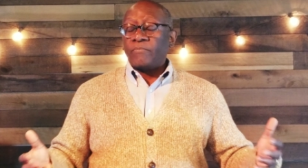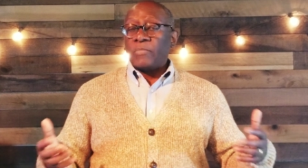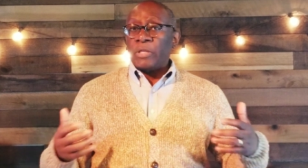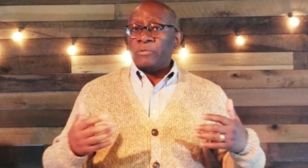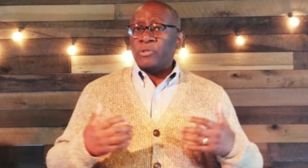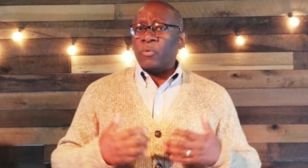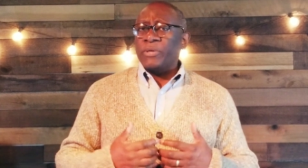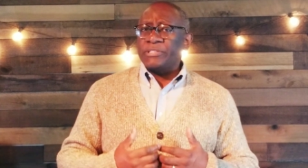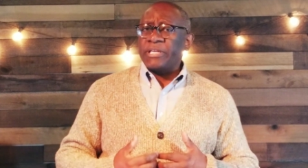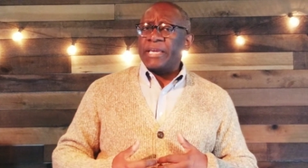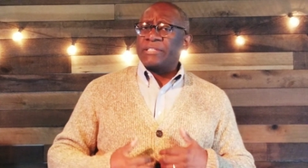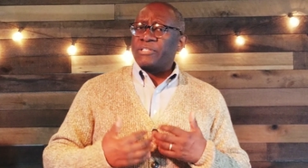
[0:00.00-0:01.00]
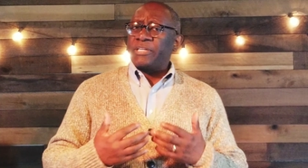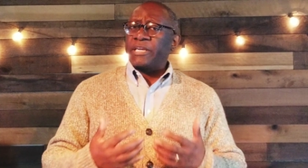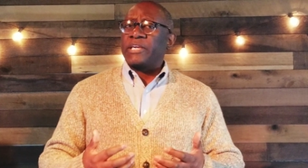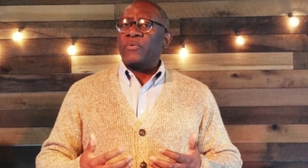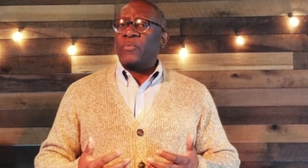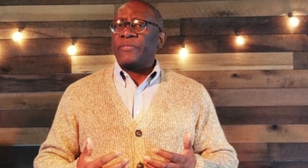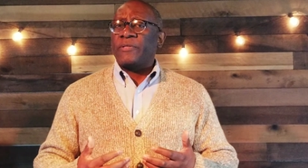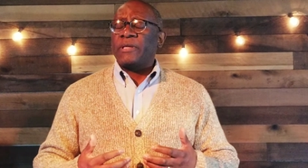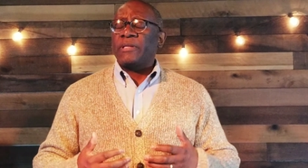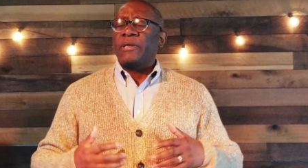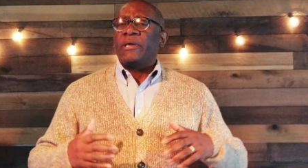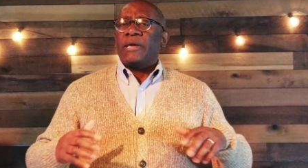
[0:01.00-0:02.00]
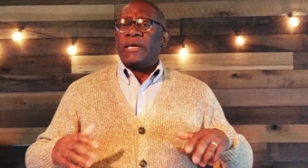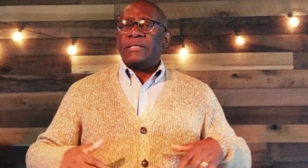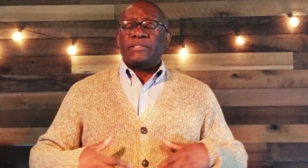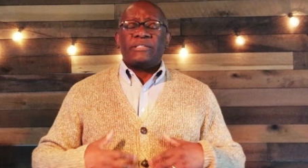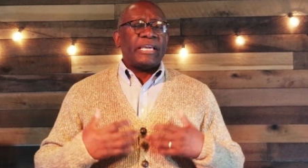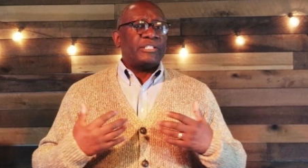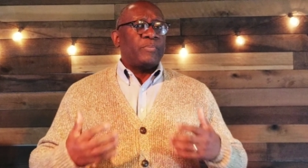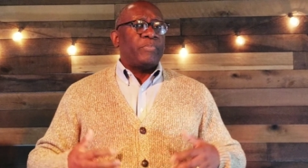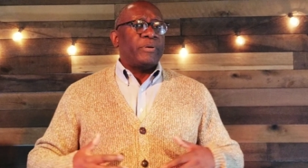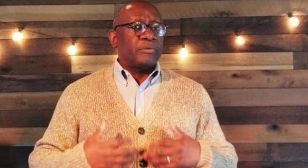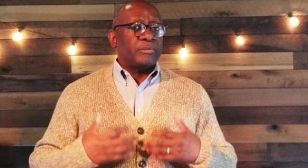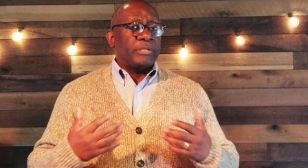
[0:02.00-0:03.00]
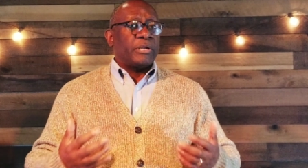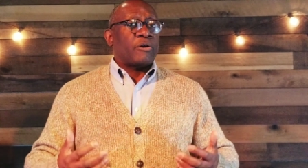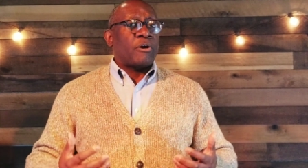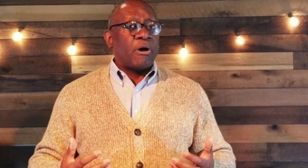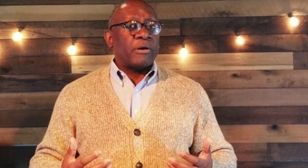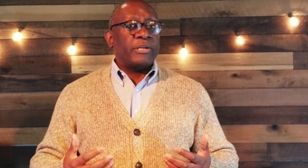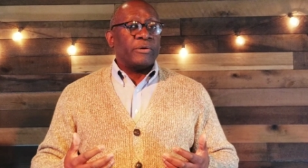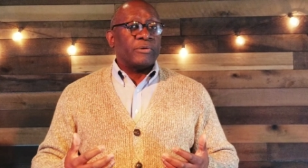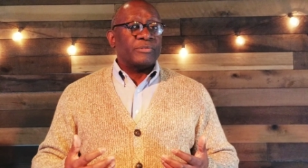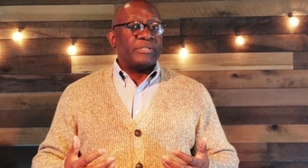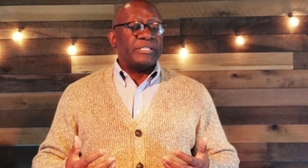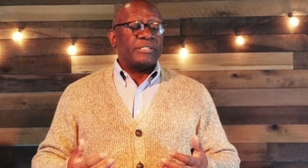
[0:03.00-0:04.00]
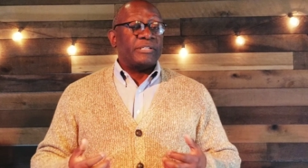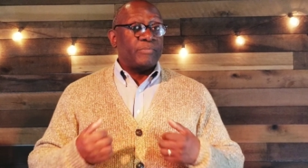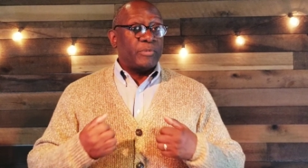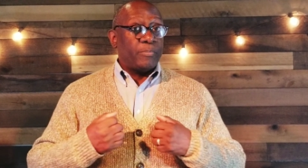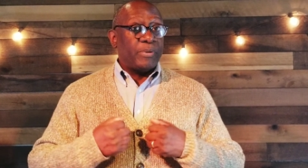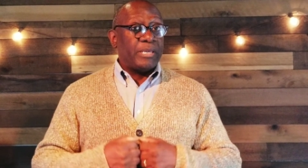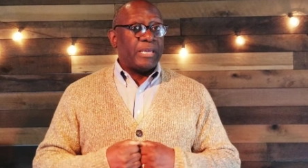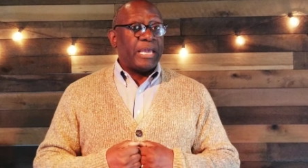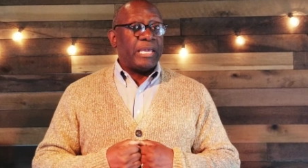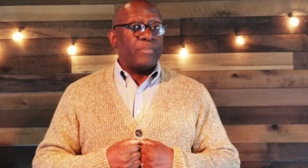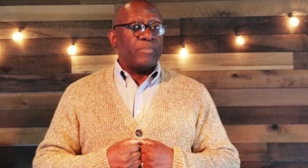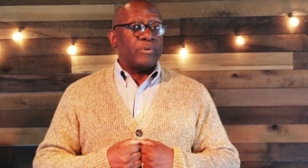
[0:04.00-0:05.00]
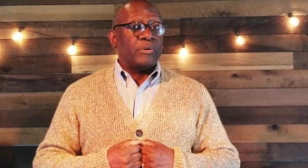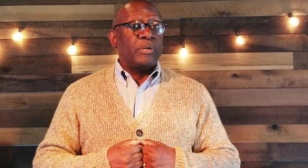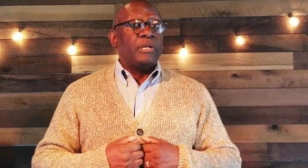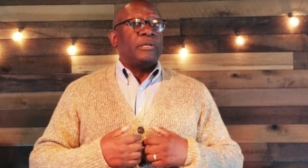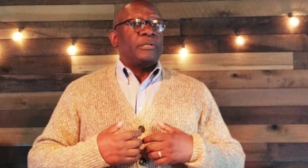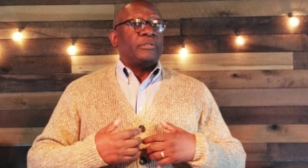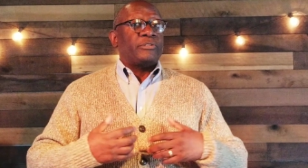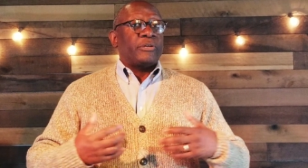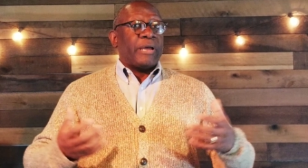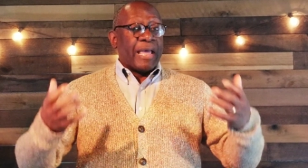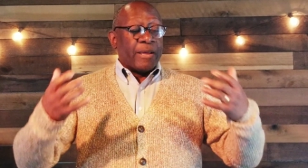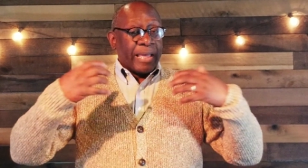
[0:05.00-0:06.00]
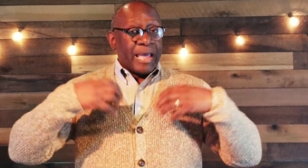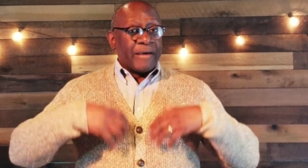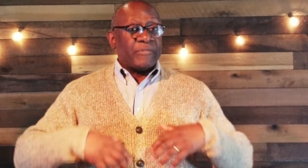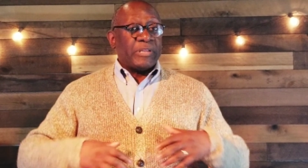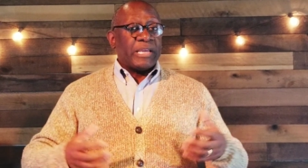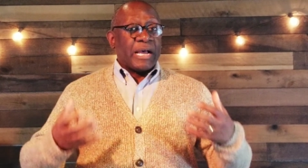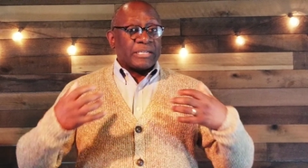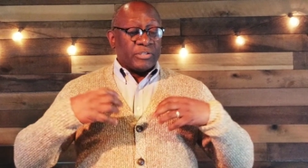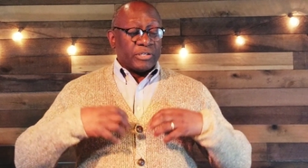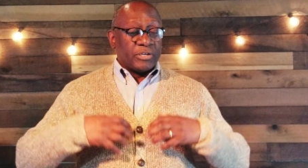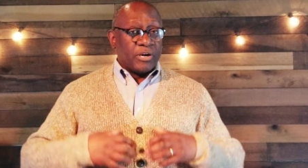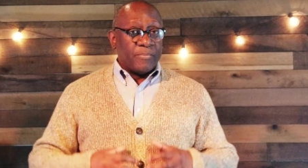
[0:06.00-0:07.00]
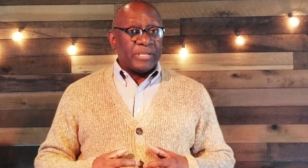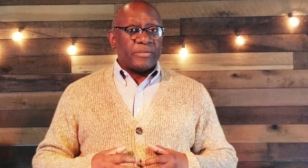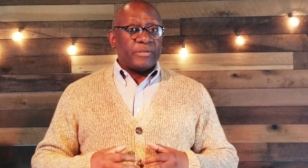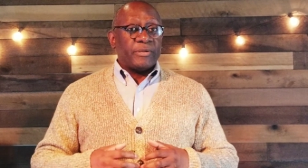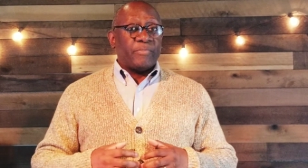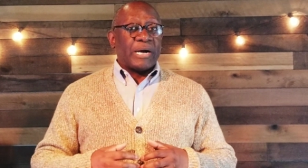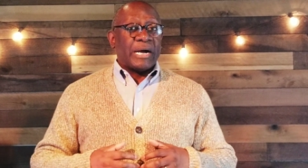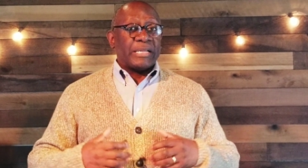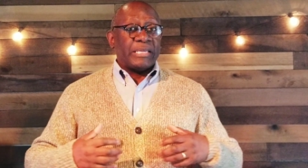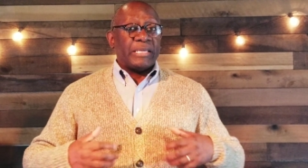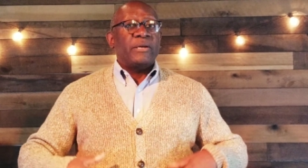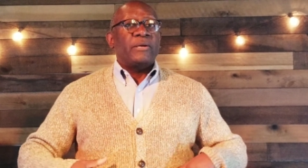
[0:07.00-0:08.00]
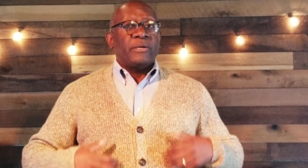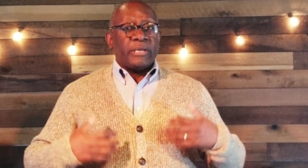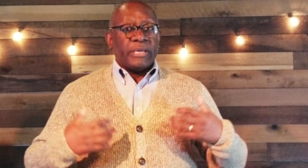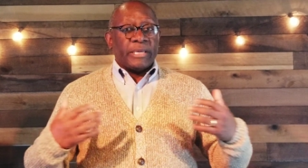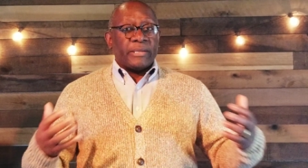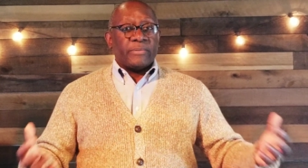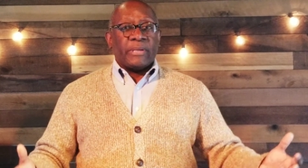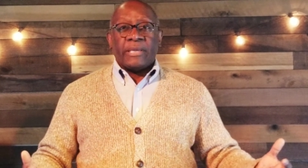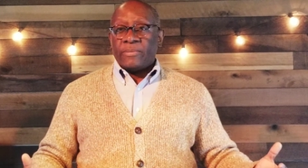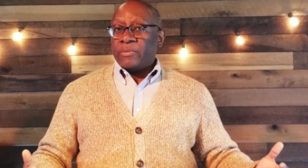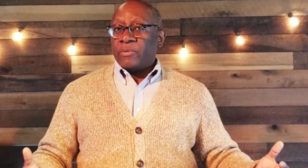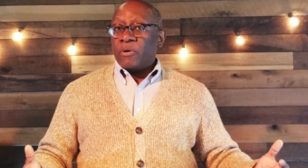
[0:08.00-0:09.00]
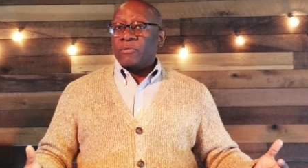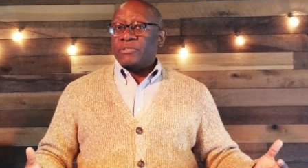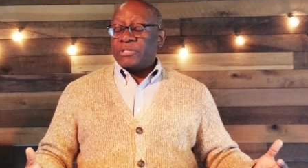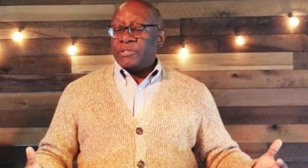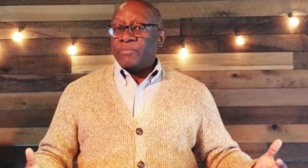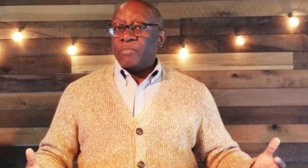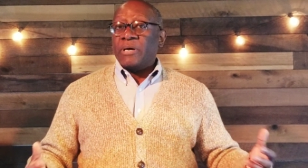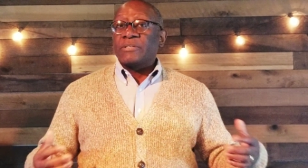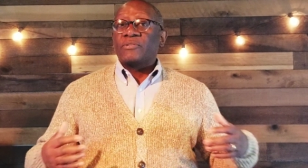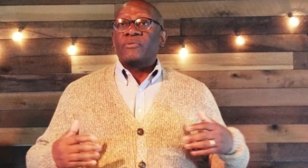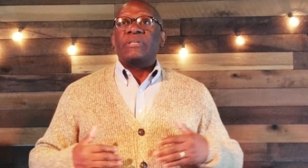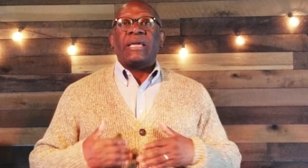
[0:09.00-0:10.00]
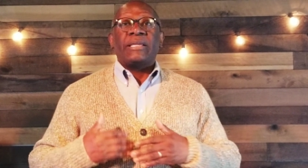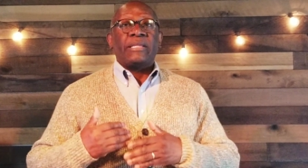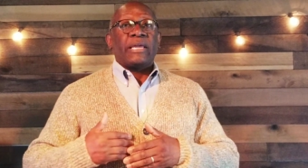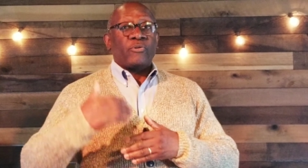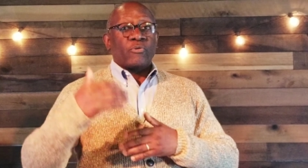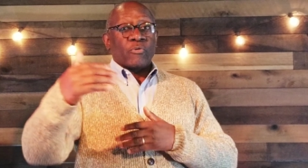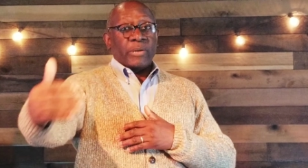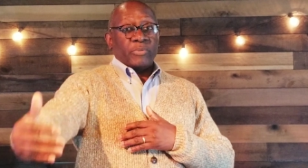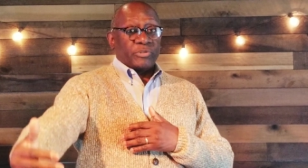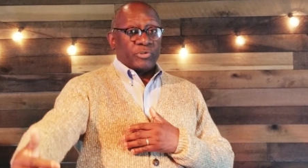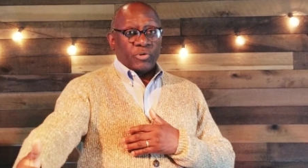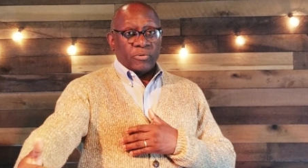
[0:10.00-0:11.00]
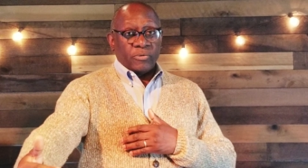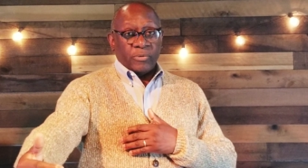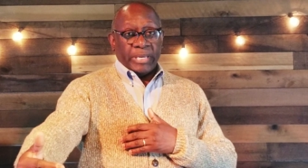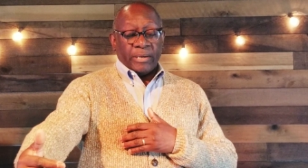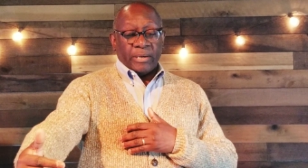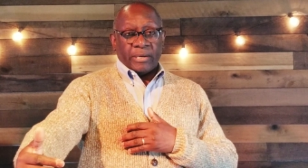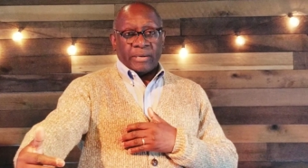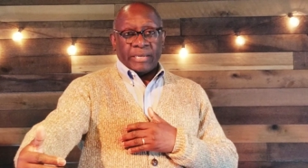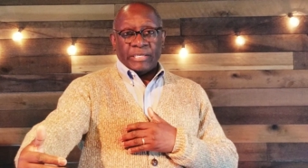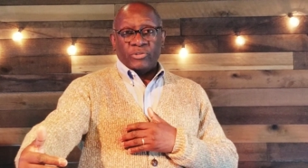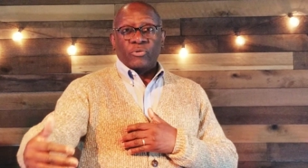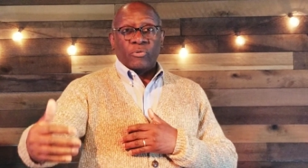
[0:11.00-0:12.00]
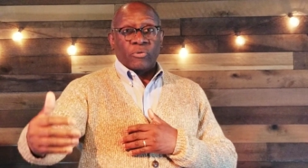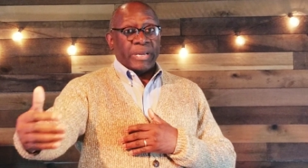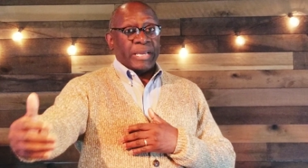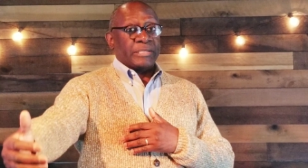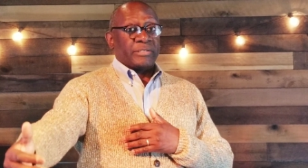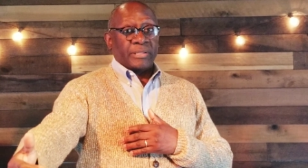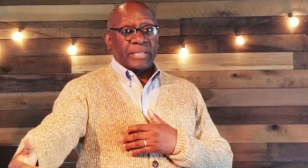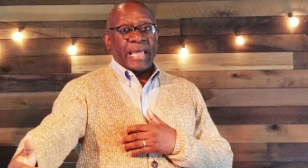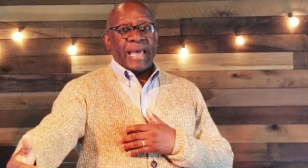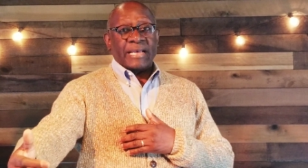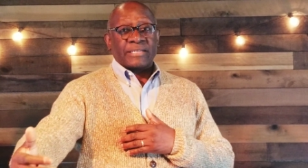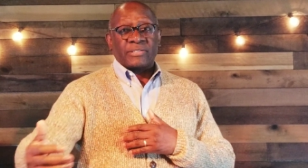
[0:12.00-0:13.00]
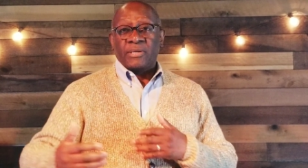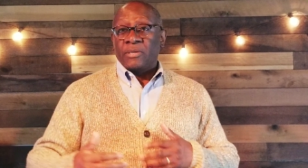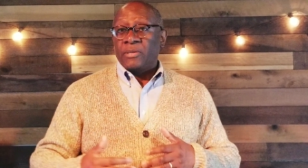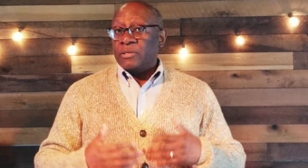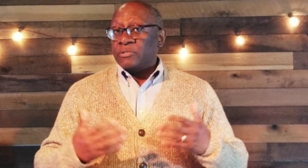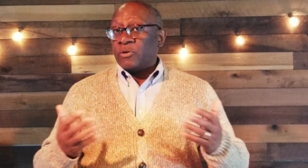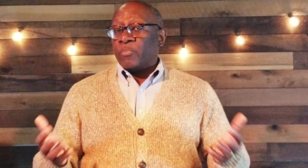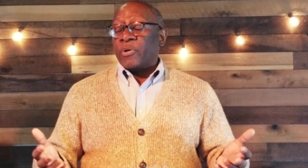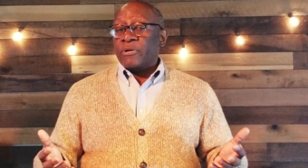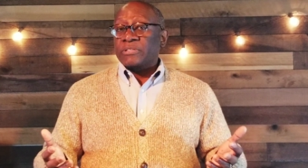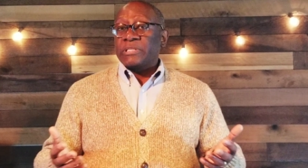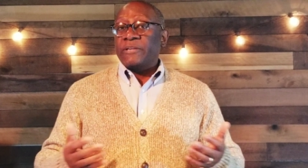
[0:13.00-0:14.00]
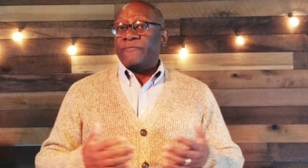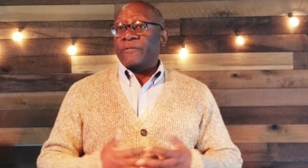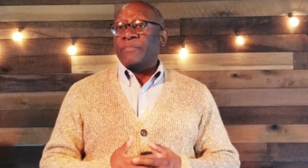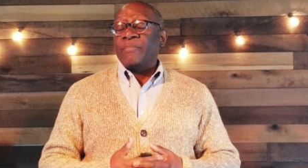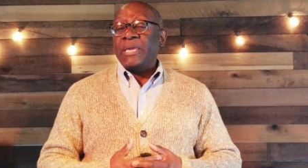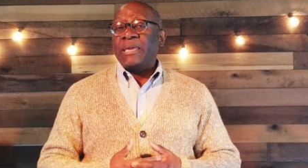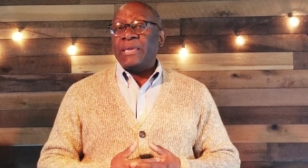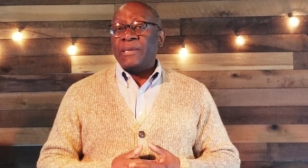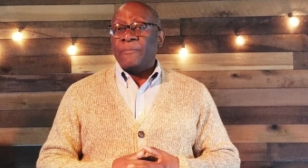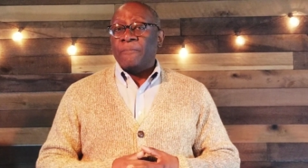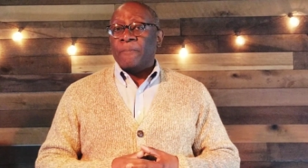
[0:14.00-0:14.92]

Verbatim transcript: So it takes sticking with it and it takes building the cardio system to be able to ha have the oxygen come into the body. It, it goes to the muscles and then you're able to uh, endure and to last. So, personally, for me,